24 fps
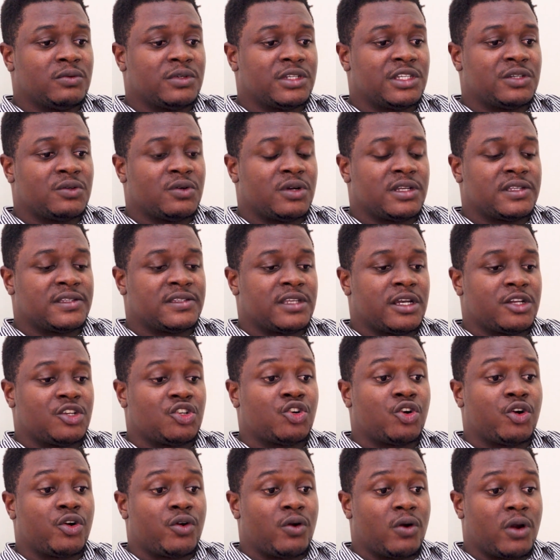which was
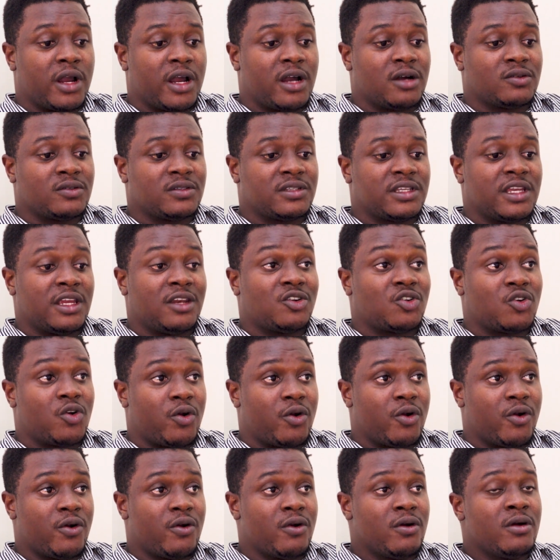Tororo Girls in
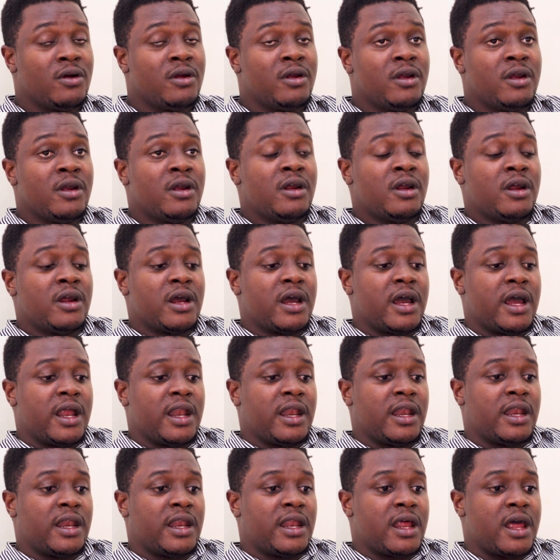Tororo,
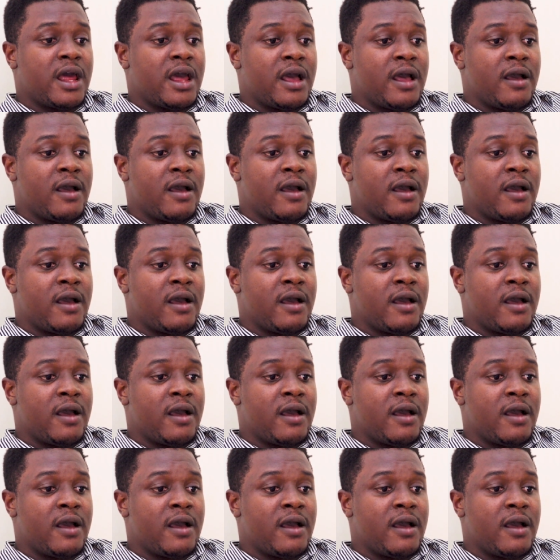and